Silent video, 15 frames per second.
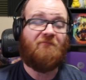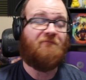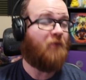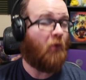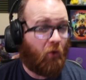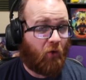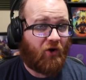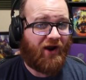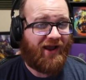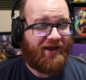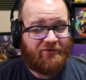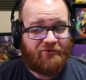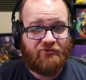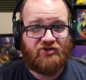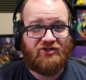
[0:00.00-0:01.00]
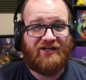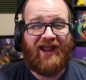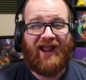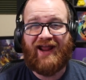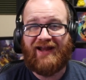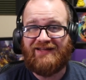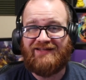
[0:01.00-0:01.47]
4 energy
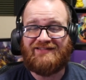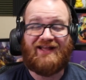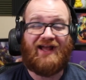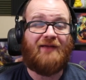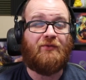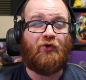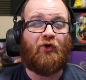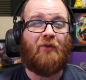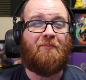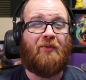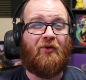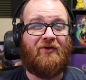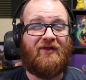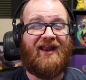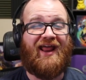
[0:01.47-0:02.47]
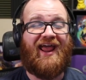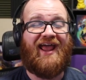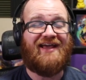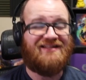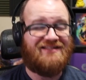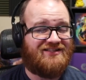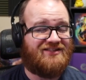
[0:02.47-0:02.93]
anytime your opponent
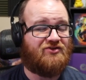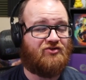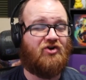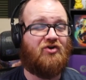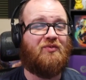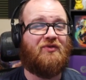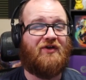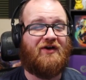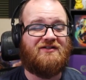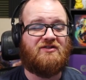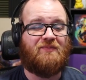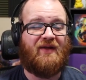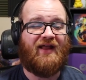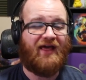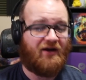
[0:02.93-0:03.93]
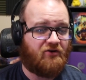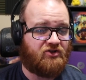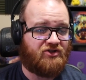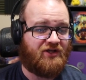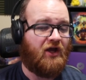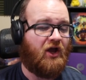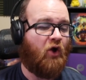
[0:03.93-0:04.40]
ends the turn with unspent
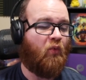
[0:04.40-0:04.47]
energy